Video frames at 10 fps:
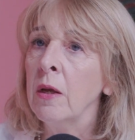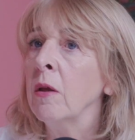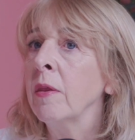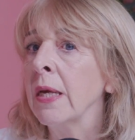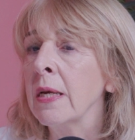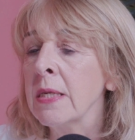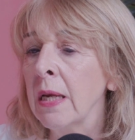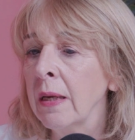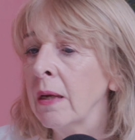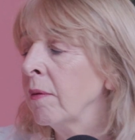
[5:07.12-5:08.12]
Things
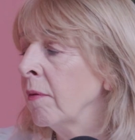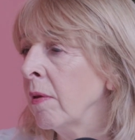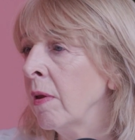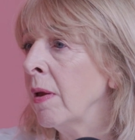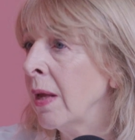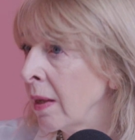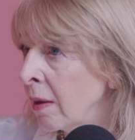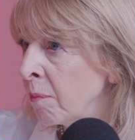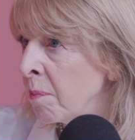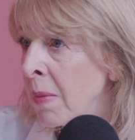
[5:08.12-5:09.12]
like
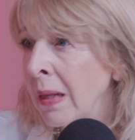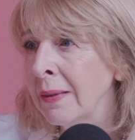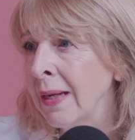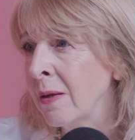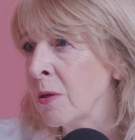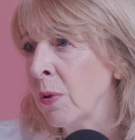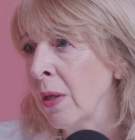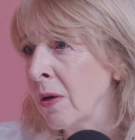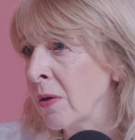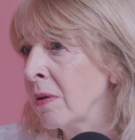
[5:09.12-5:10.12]
meltdowns with
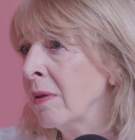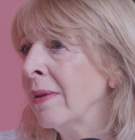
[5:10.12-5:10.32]
our